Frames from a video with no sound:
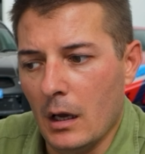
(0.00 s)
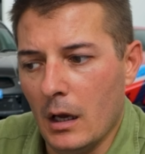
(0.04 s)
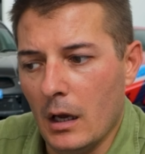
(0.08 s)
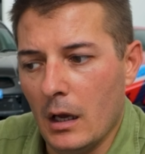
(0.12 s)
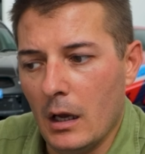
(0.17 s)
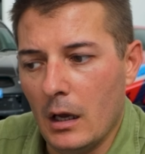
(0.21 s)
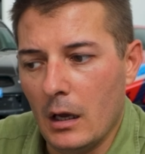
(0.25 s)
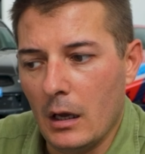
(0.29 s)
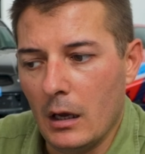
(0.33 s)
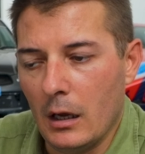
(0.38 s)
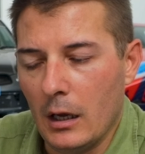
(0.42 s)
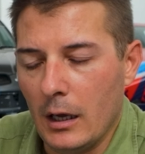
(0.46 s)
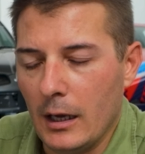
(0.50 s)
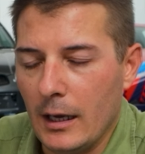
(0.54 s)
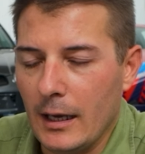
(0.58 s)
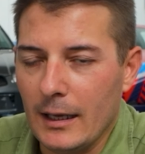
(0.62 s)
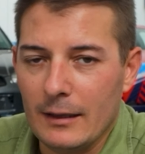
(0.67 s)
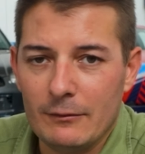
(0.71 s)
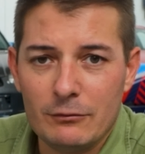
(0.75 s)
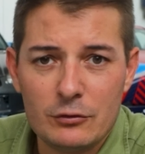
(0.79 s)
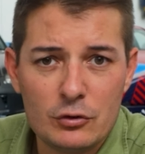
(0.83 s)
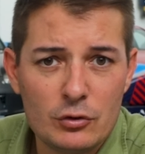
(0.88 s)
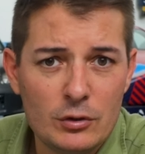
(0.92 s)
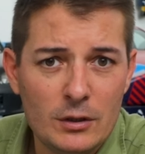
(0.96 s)

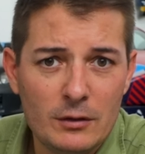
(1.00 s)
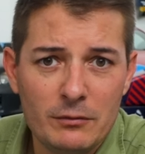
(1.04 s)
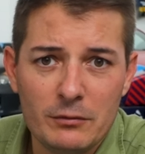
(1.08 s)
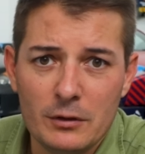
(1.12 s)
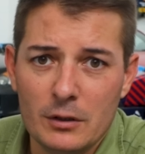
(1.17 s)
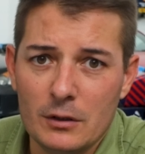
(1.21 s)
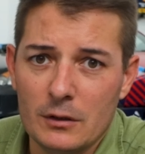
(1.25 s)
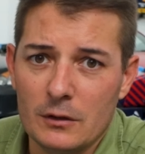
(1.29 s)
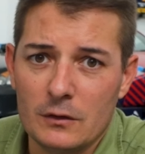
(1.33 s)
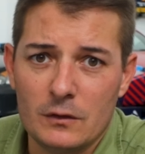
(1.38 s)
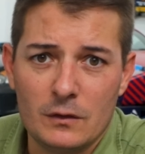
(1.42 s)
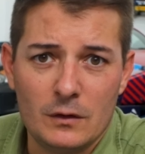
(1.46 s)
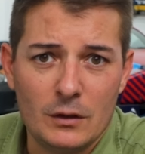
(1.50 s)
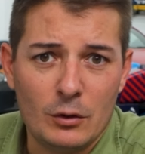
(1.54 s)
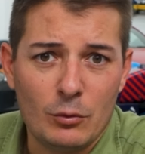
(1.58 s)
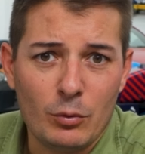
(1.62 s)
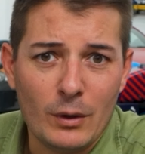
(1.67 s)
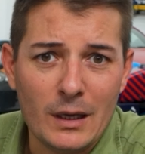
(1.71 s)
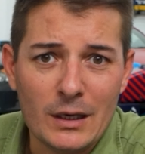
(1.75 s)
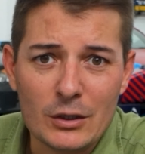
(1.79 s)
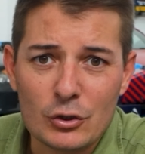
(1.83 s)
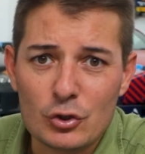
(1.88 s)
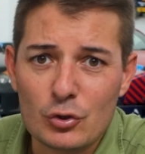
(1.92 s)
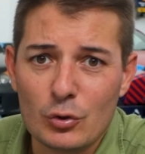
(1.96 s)
I've driven
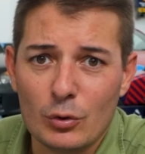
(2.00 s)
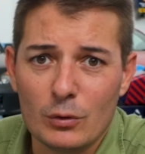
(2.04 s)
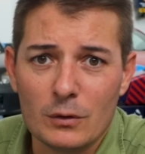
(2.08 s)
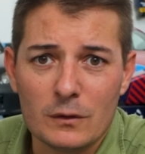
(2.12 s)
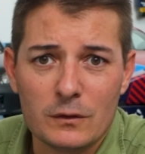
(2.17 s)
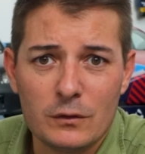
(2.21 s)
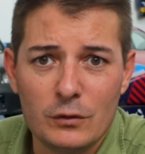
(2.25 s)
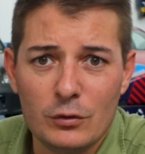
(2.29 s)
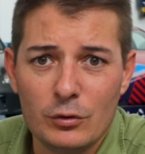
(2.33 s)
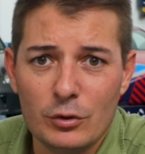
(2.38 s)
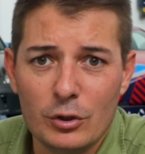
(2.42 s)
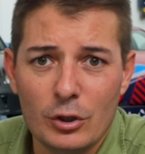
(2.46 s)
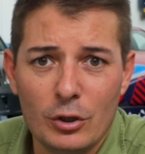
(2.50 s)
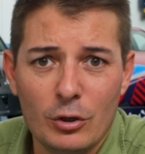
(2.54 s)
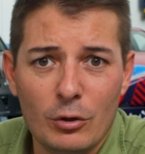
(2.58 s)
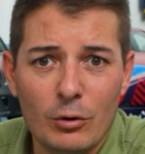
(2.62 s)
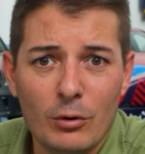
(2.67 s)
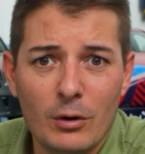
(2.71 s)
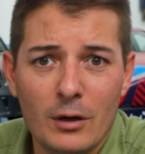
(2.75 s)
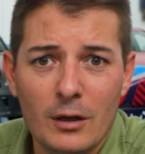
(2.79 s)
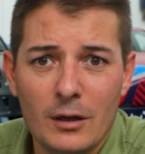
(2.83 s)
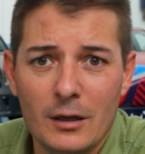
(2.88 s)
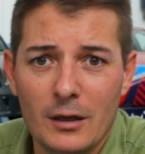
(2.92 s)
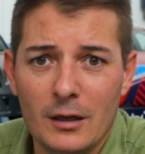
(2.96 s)
sequentials, you
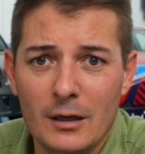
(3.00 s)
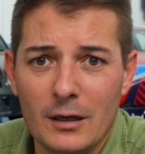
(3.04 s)
know,